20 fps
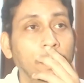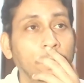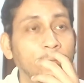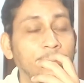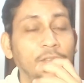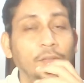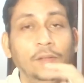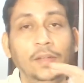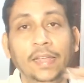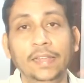
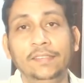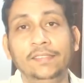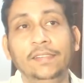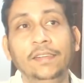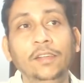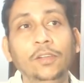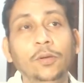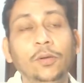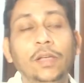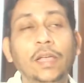So let's
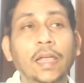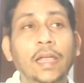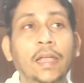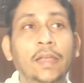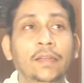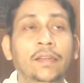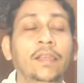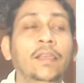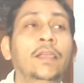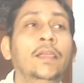look
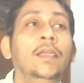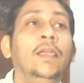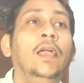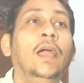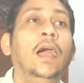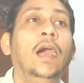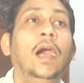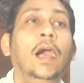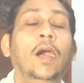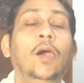at
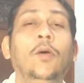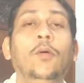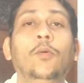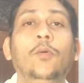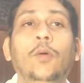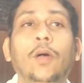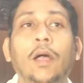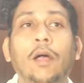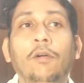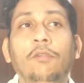
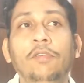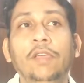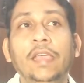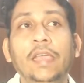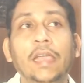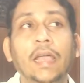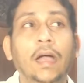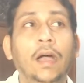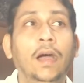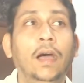how
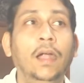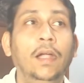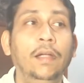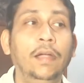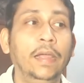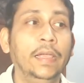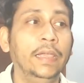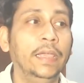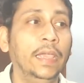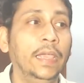we are
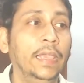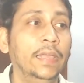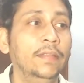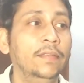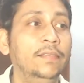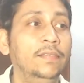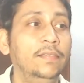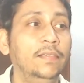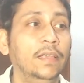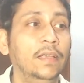
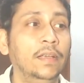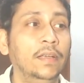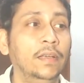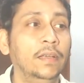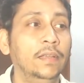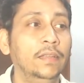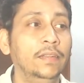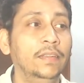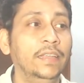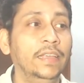against
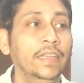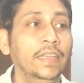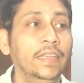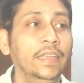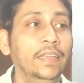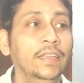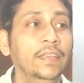the